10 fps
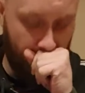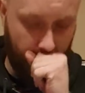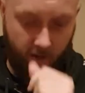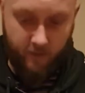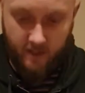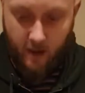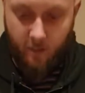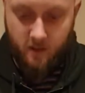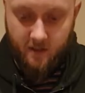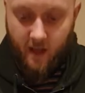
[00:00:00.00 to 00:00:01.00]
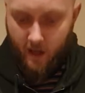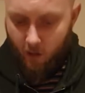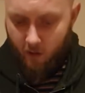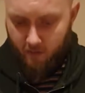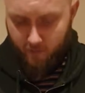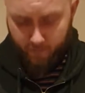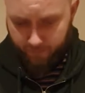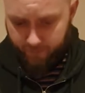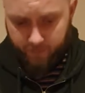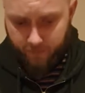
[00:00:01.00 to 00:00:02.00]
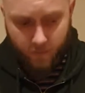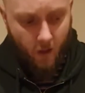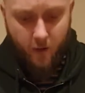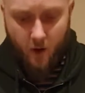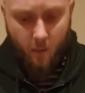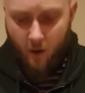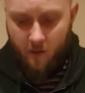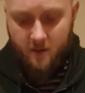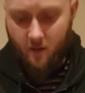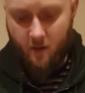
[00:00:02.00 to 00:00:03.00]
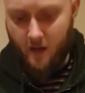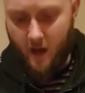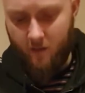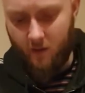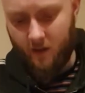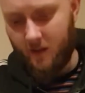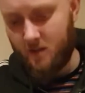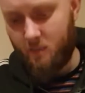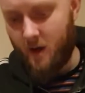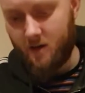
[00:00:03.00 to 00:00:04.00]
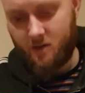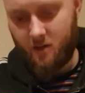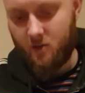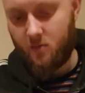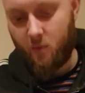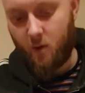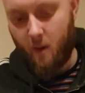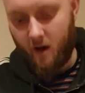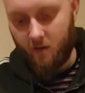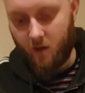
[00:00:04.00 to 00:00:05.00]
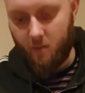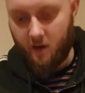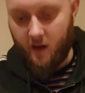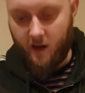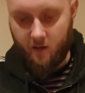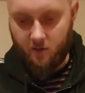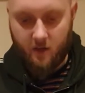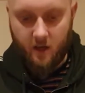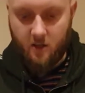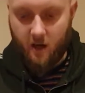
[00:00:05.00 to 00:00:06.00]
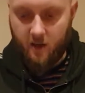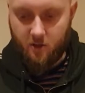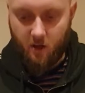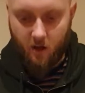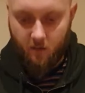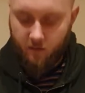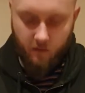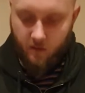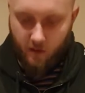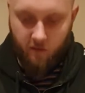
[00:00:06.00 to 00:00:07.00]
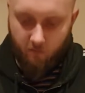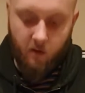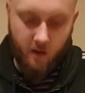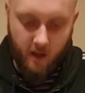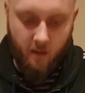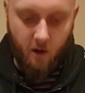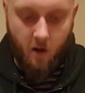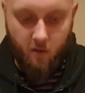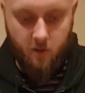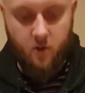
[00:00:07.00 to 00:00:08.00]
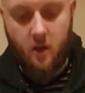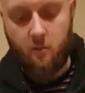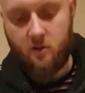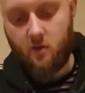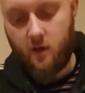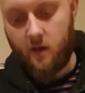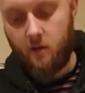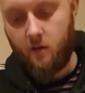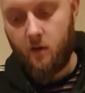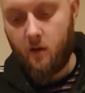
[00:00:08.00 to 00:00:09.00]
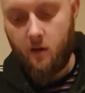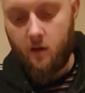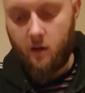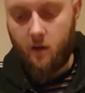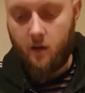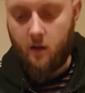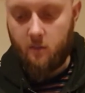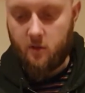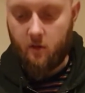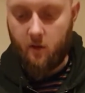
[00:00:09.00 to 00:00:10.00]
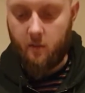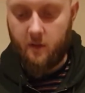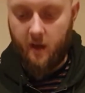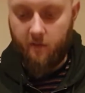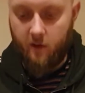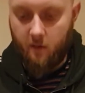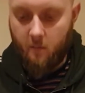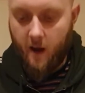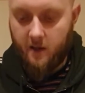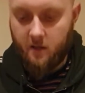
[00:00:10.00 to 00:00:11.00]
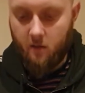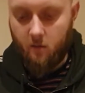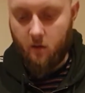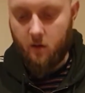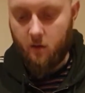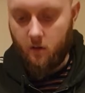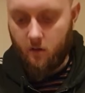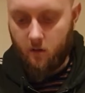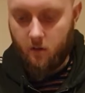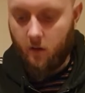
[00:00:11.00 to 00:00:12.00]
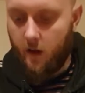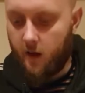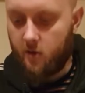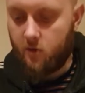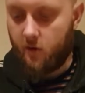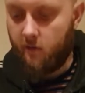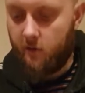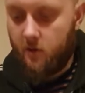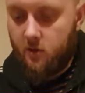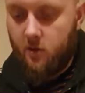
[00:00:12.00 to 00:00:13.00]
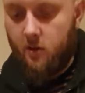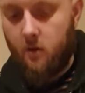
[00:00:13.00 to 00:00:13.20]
if it's able to stay alive on your opponent's turn, you have like this banish. You just put it back on top of your deck and just get your engine going. Like keep going, just keep recycling. So I would definitely max out on 3 of each.